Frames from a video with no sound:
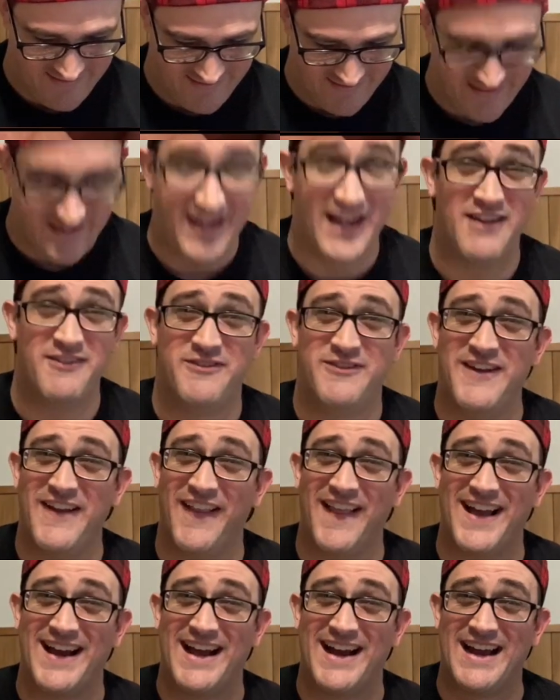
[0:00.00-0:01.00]
I feel
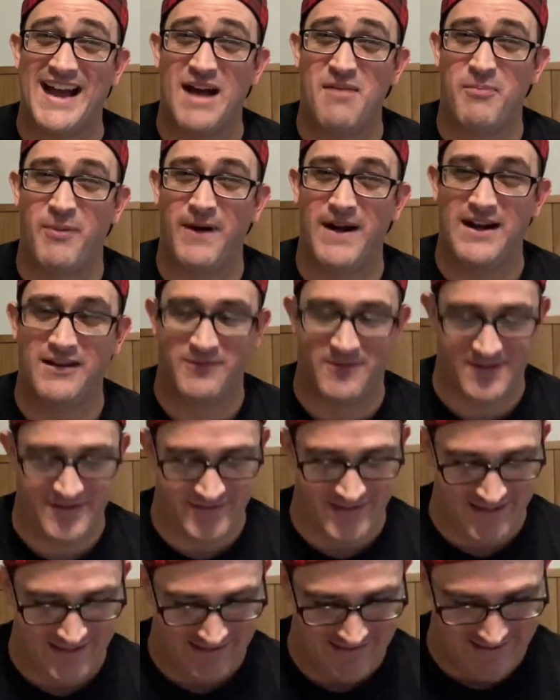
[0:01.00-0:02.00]
like I got pranked for a
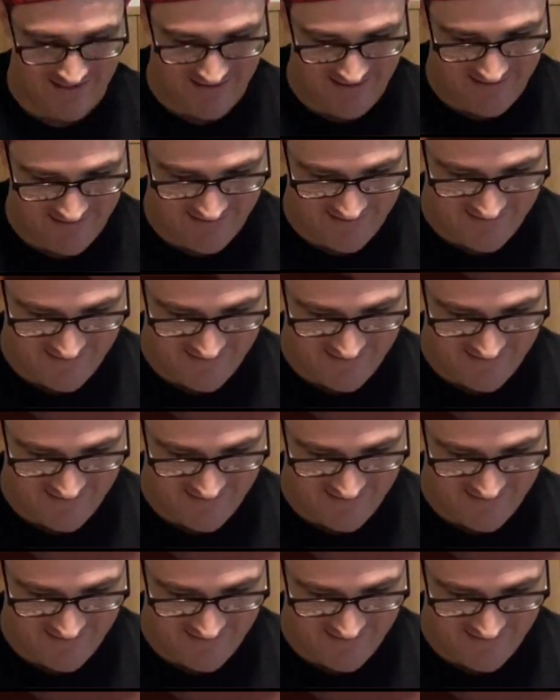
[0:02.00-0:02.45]
second there.